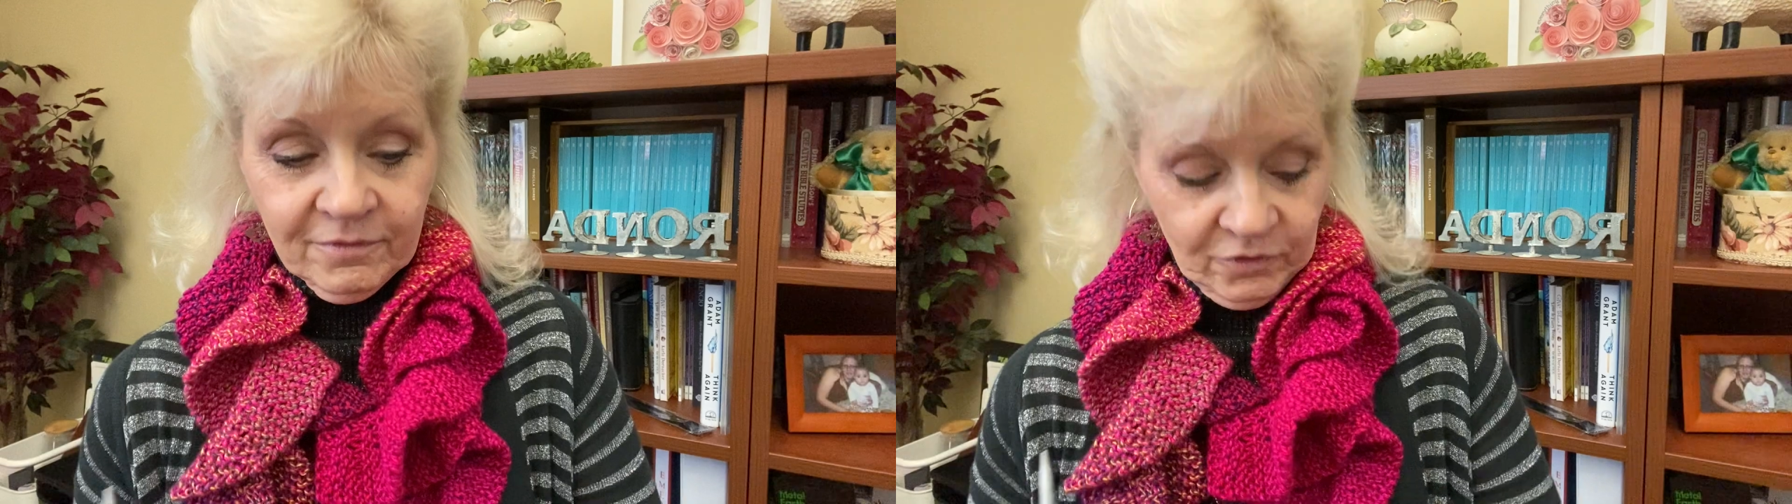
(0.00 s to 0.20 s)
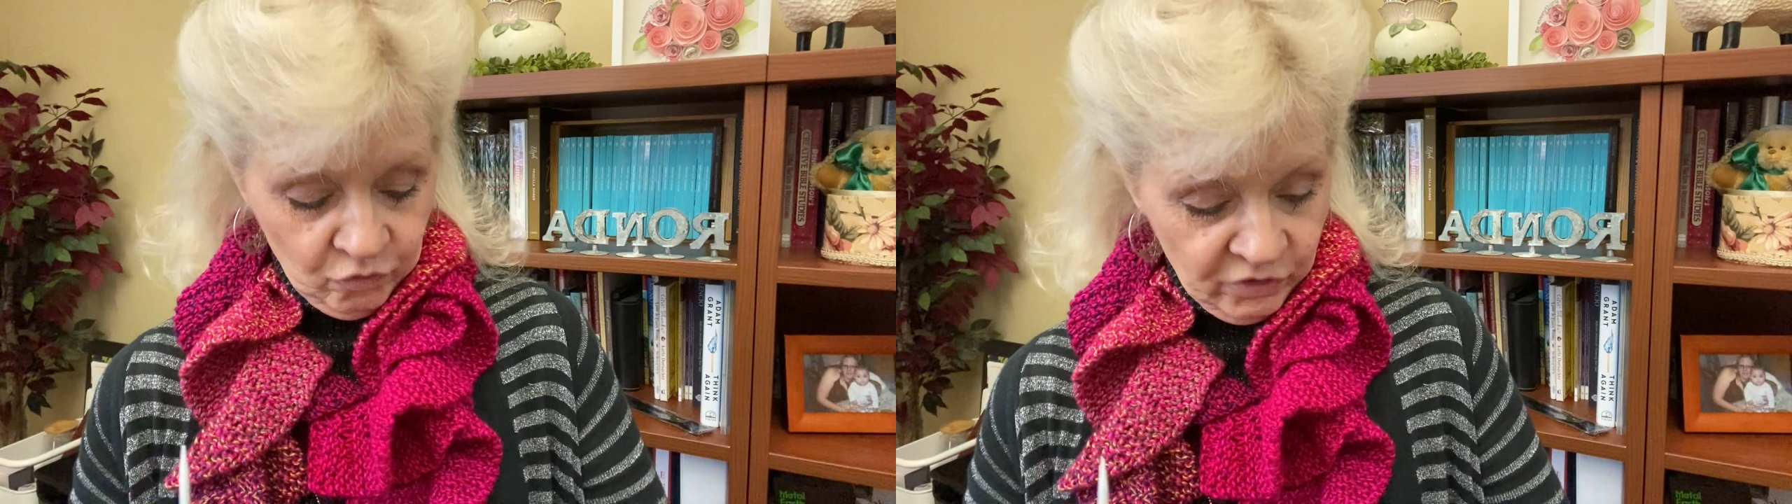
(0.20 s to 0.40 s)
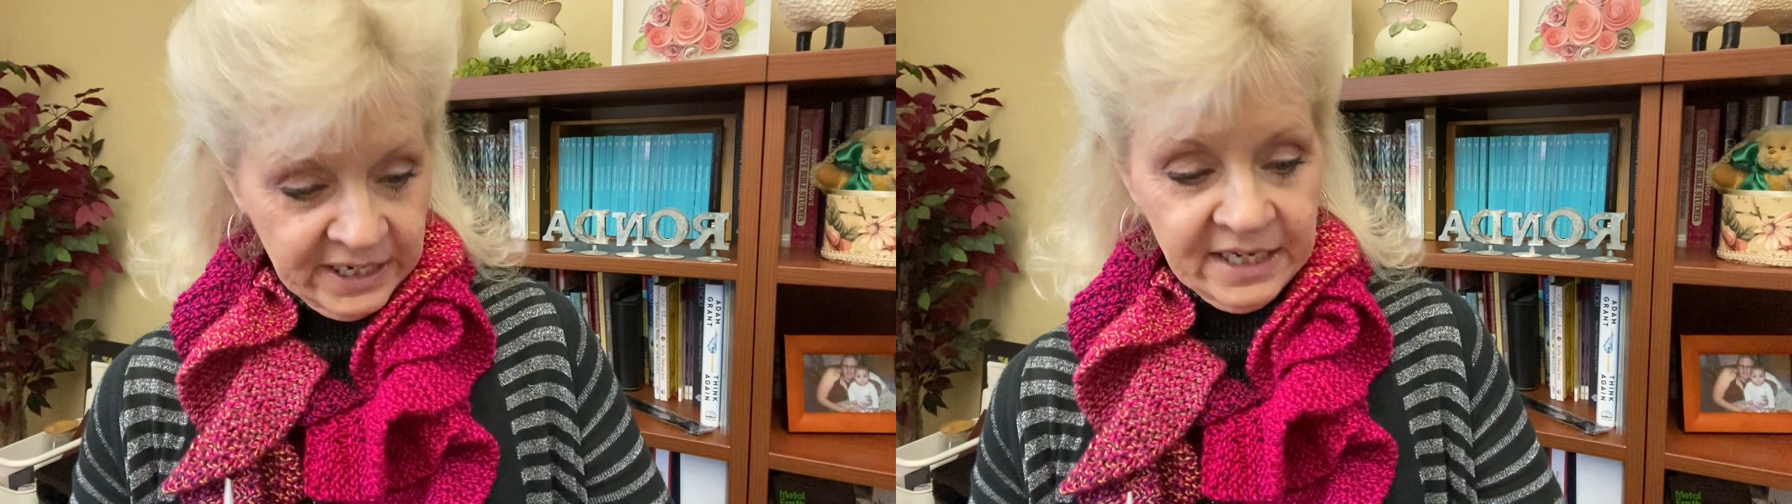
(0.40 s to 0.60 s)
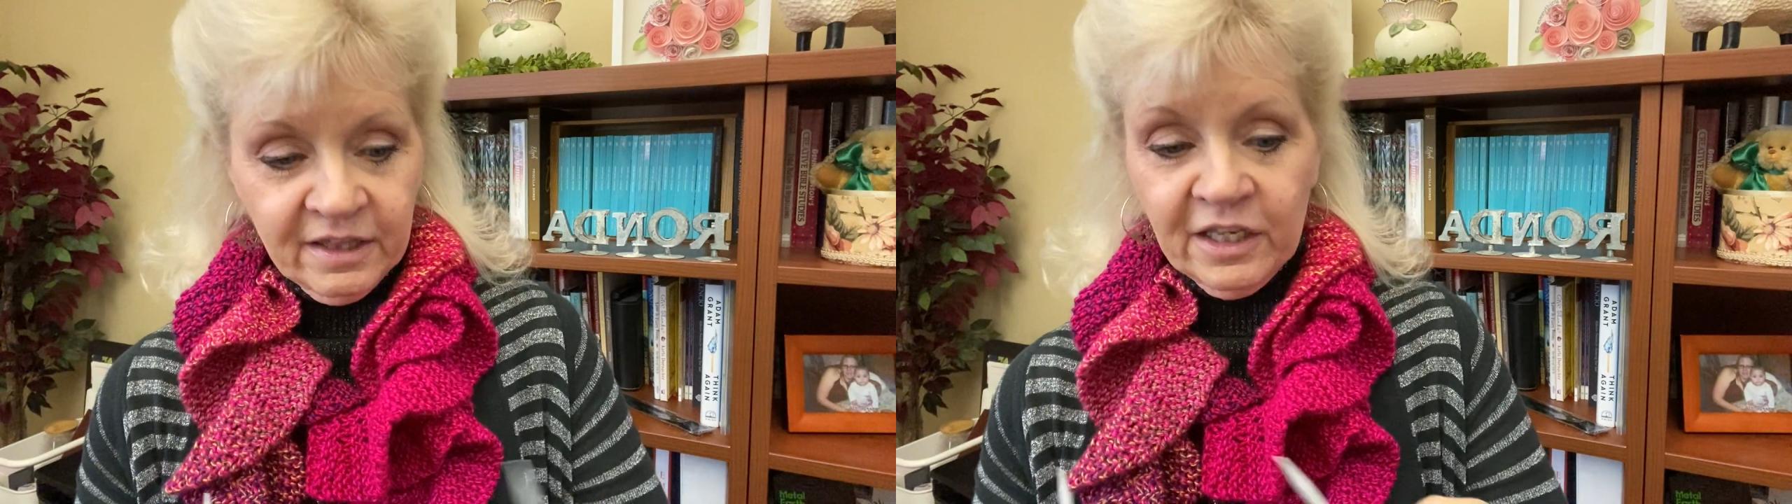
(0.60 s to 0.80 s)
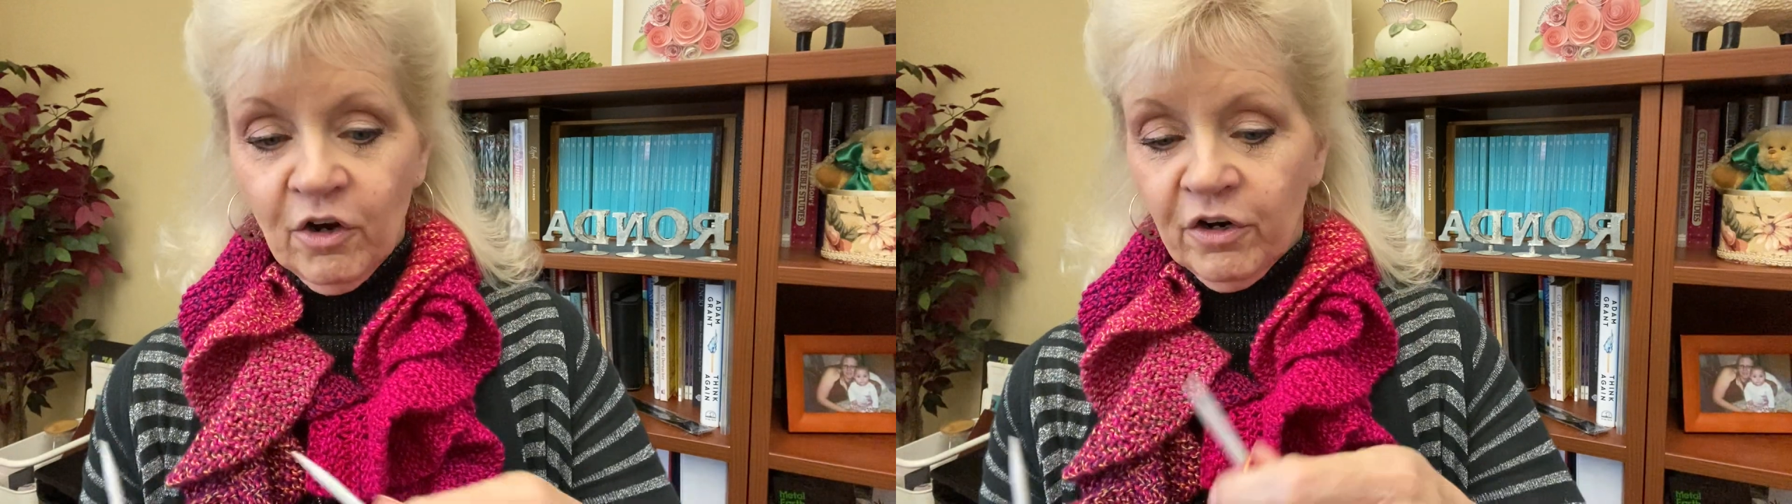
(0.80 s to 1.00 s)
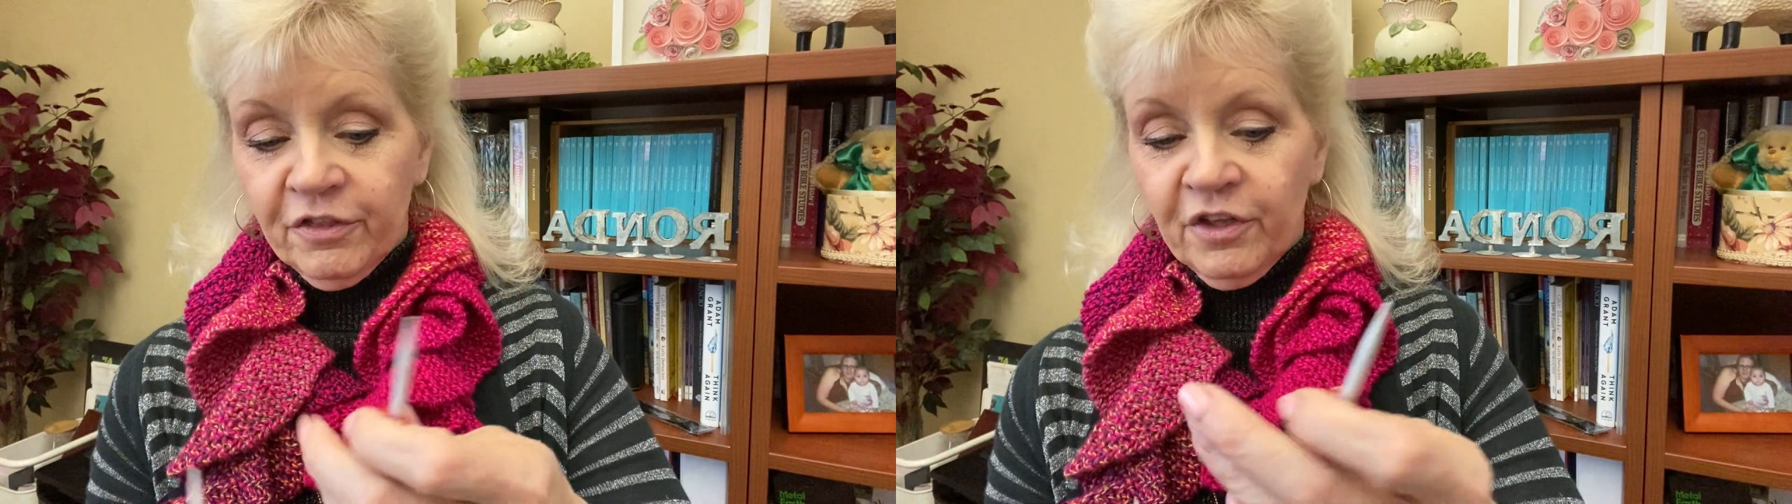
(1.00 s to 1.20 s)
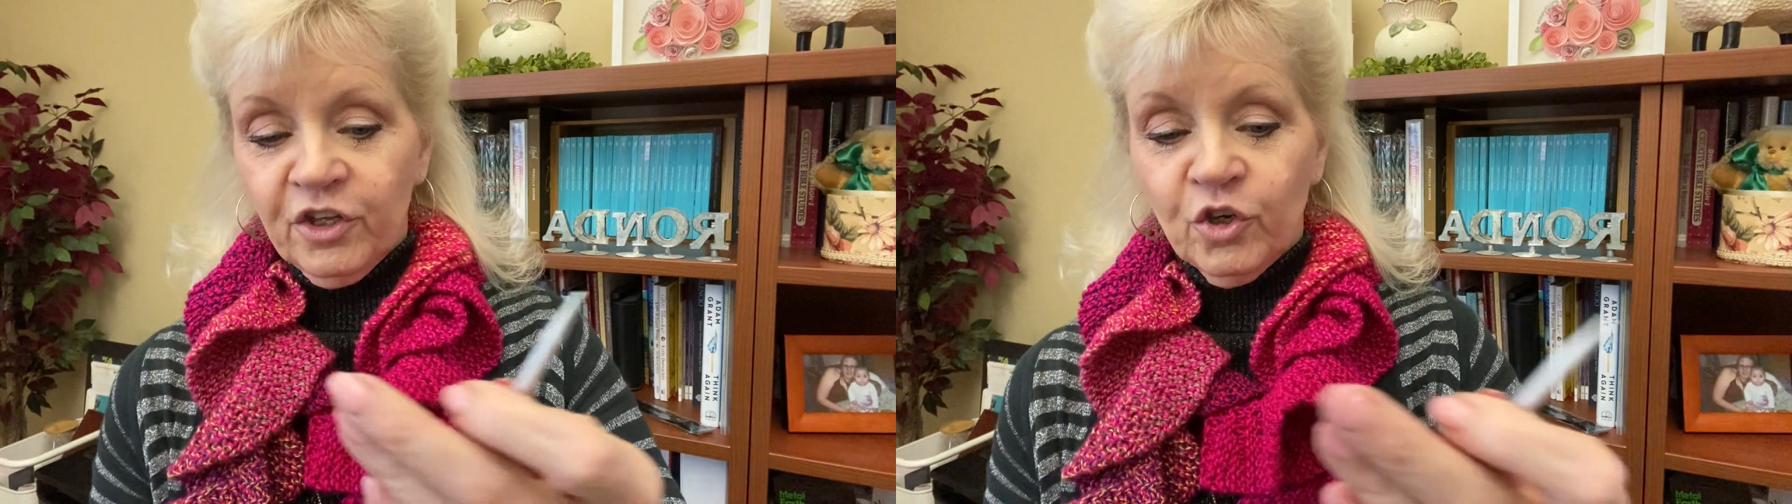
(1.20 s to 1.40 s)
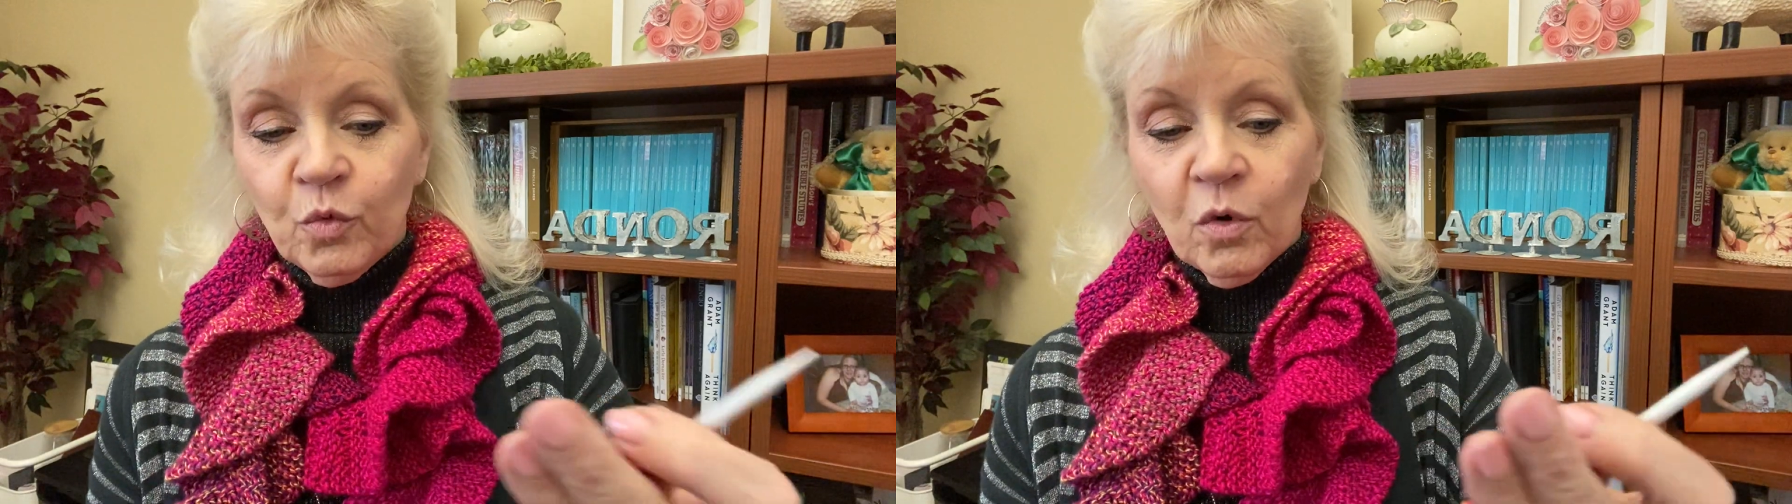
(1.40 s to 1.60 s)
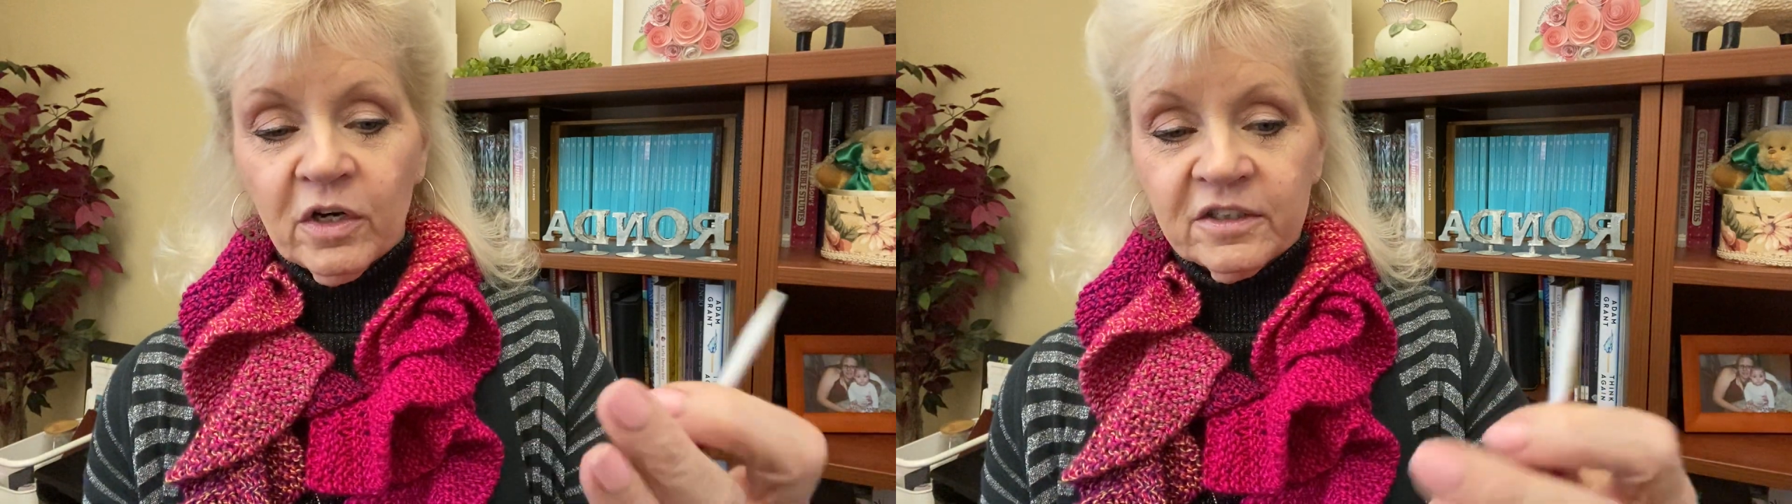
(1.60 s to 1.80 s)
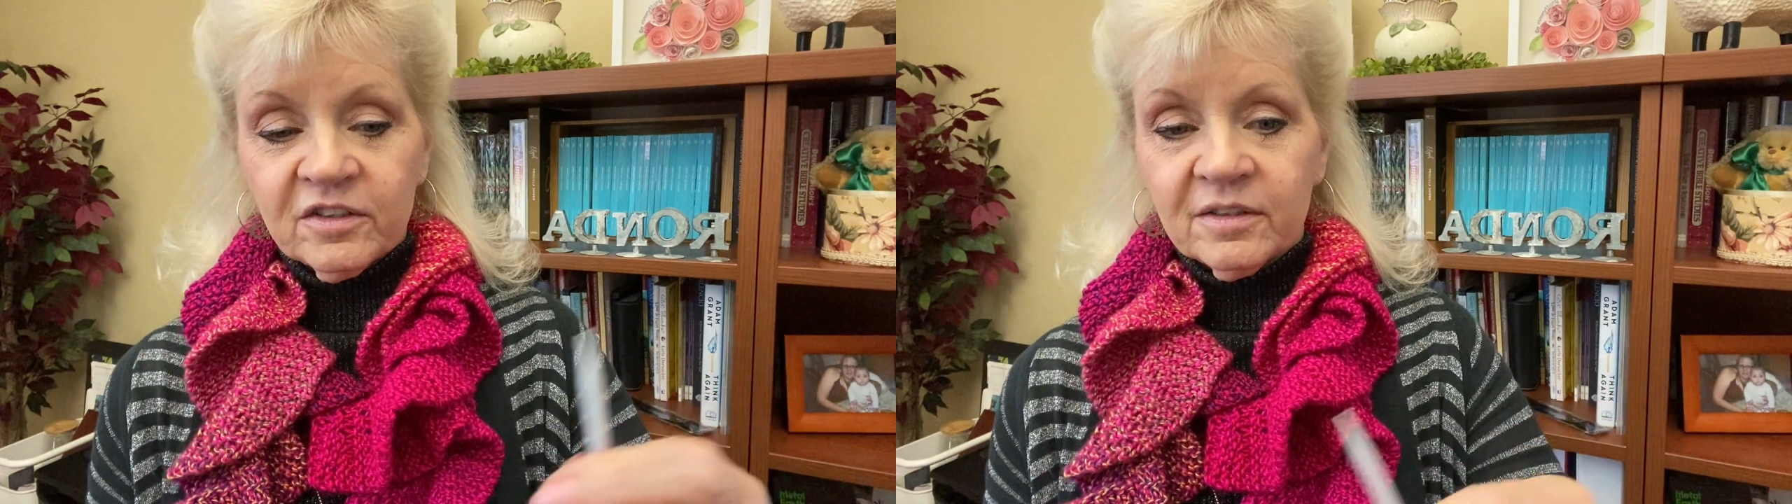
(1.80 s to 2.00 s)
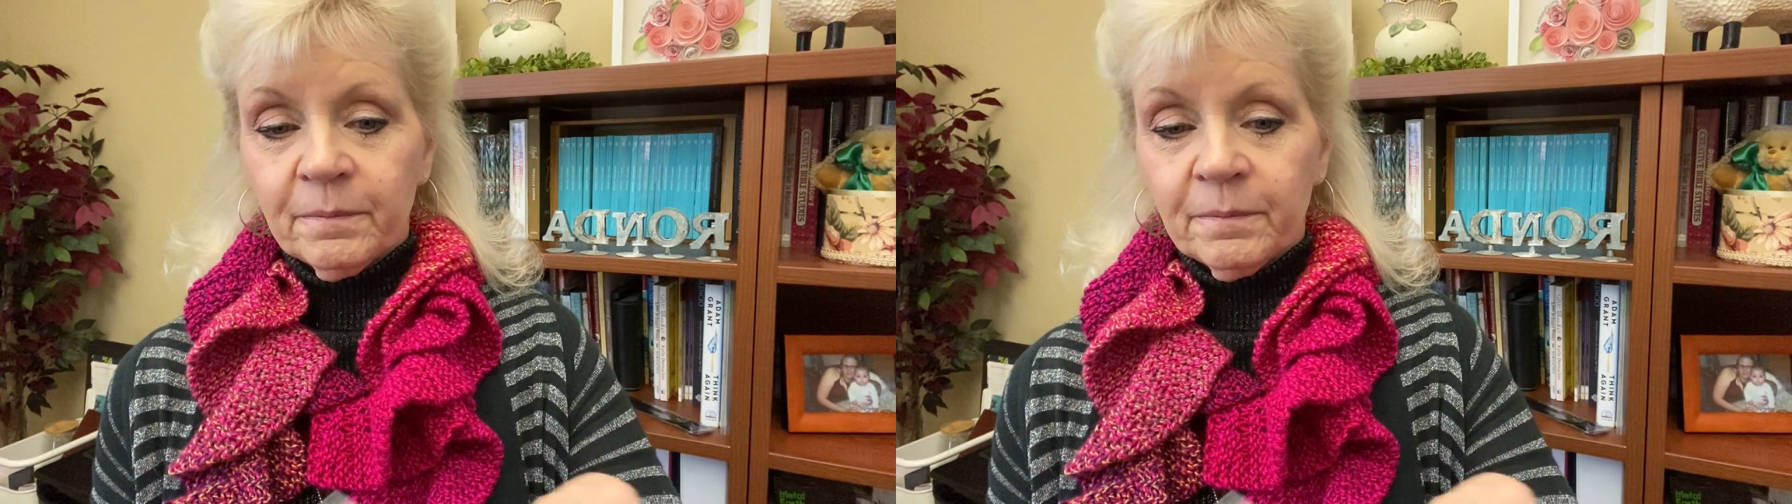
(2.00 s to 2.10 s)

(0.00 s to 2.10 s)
create the art that you want.